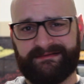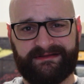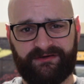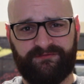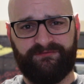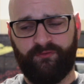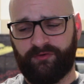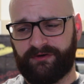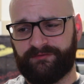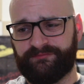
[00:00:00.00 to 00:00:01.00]
you know,
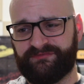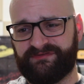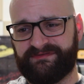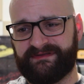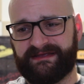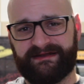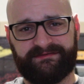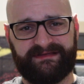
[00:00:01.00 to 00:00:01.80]
forums, you know,